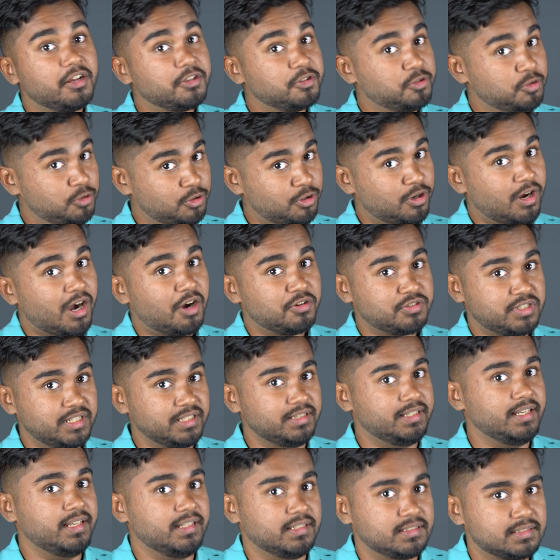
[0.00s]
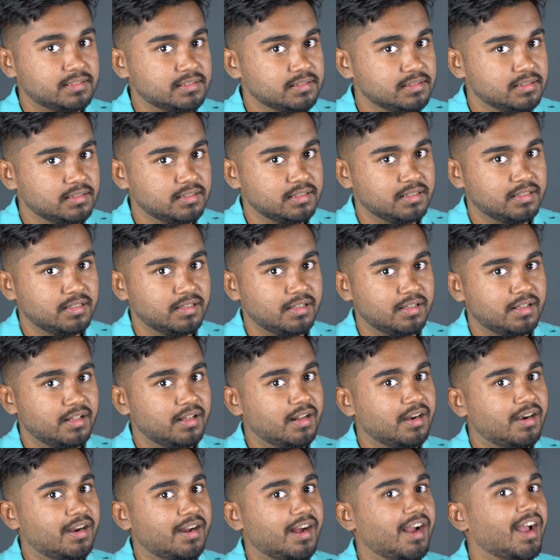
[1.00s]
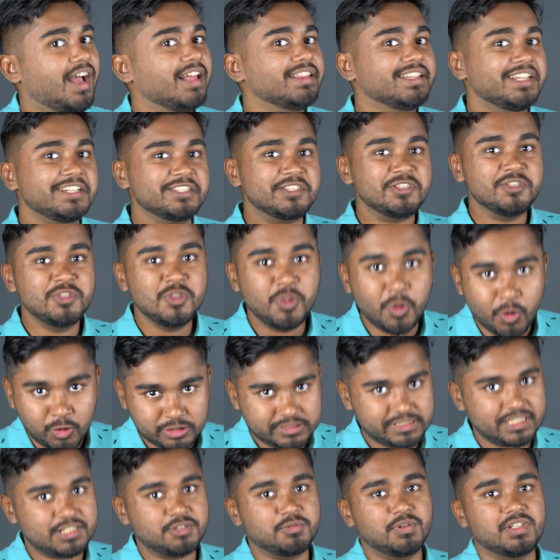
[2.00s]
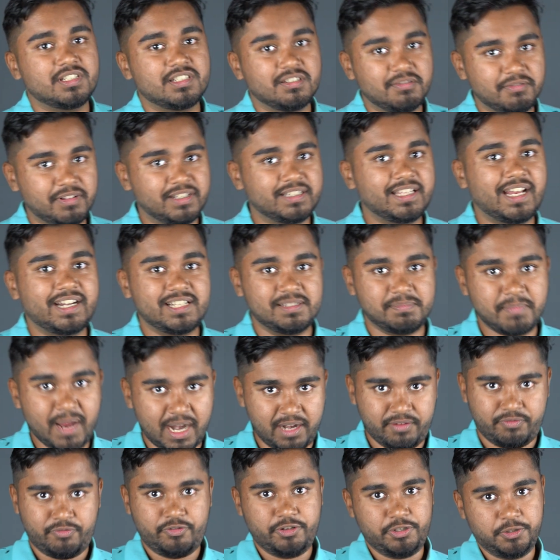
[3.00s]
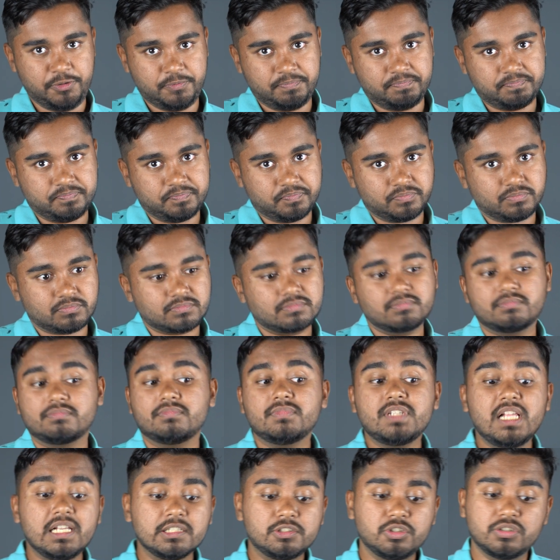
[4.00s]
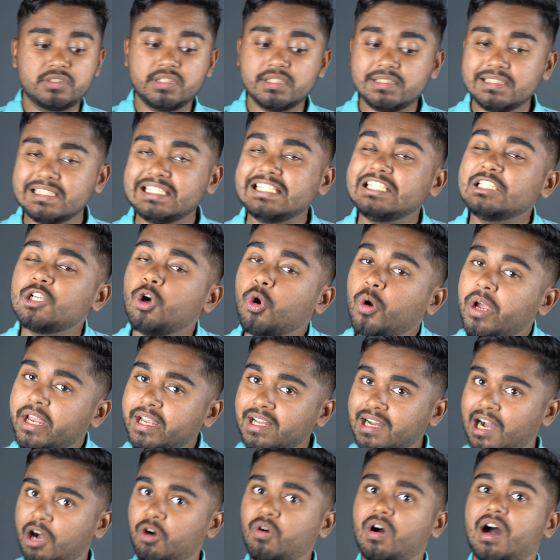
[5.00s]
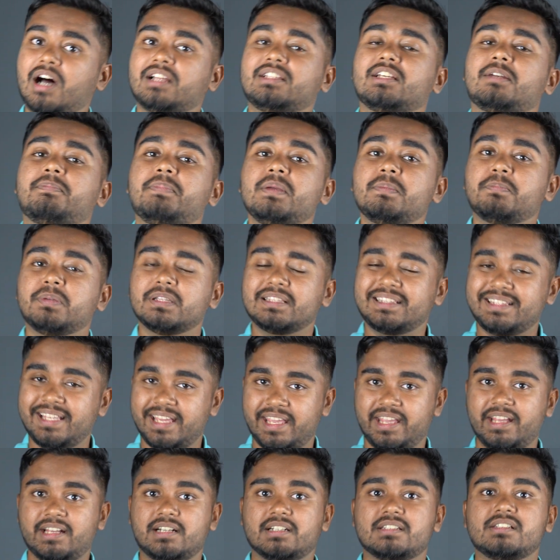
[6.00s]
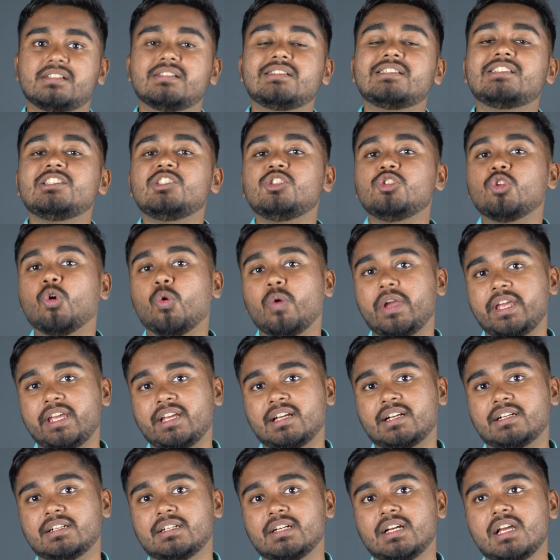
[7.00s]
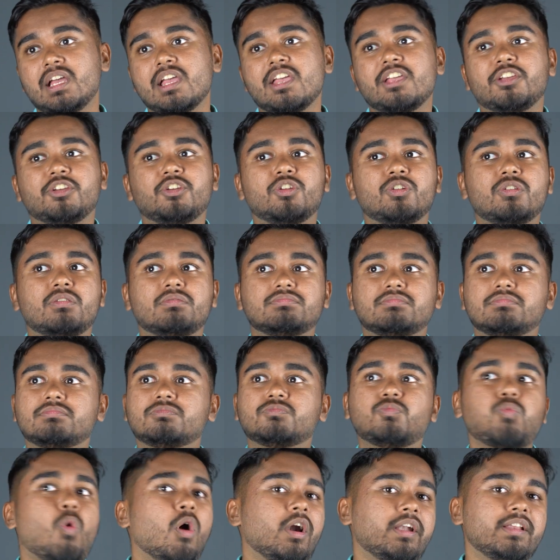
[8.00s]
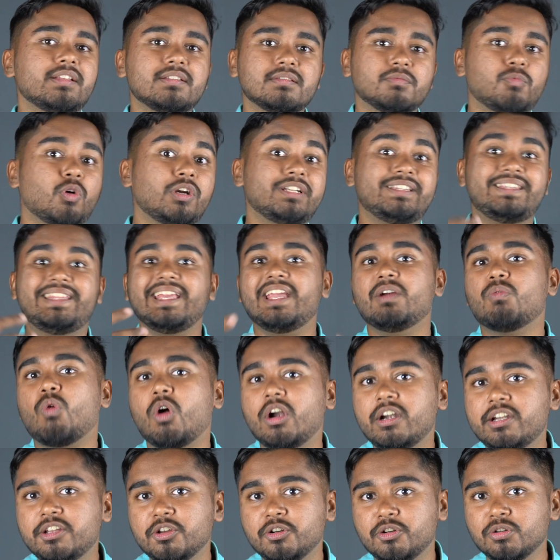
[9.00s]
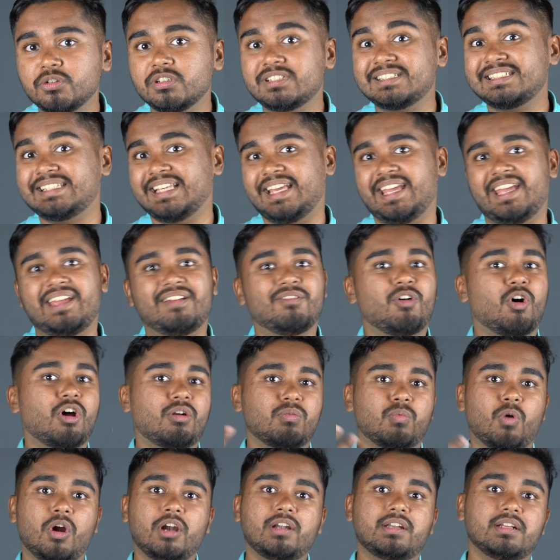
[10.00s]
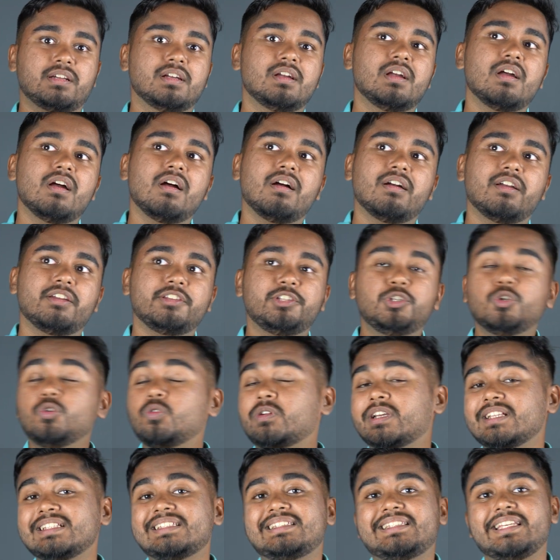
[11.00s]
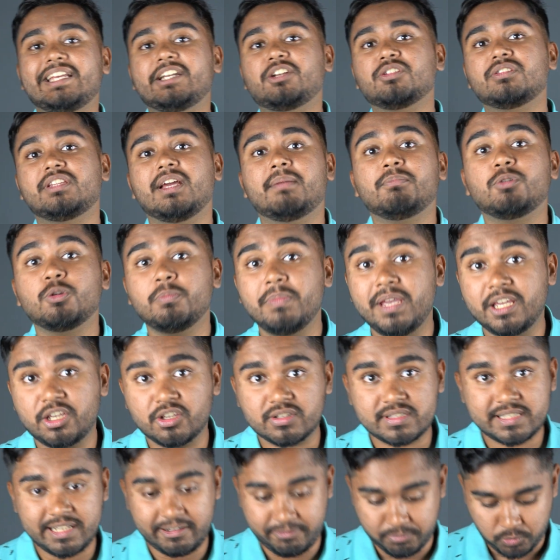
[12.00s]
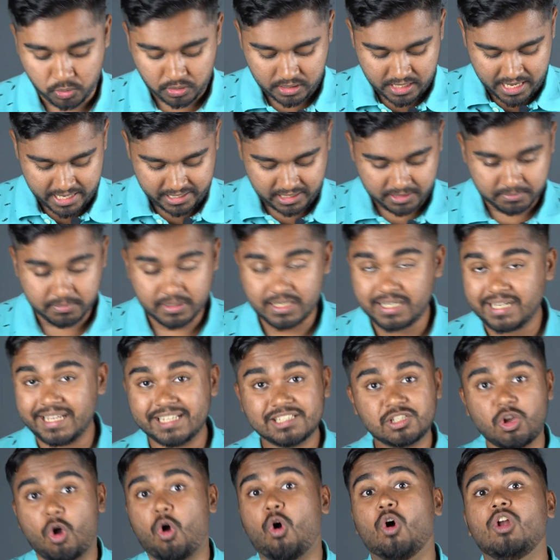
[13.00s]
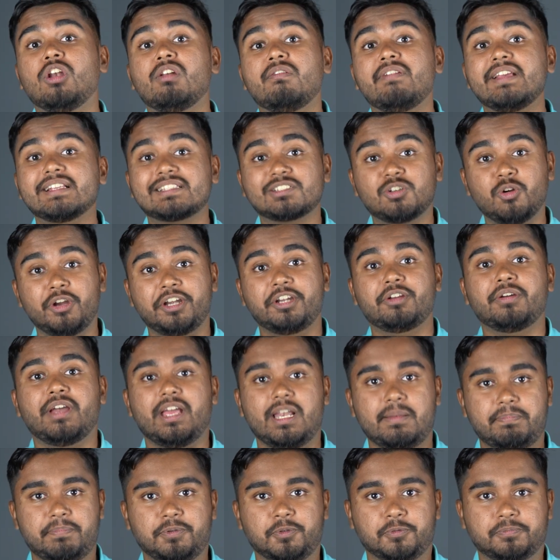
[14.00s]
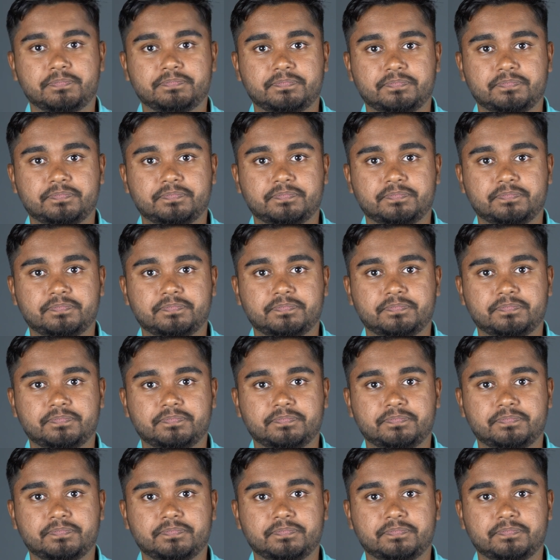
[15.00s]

You know how she thinks. And there is no situation where that is bad for you. So just knowing how other people think, just knowing, what they want you to say or what you can say to them to make yourself more likable is always going to help you.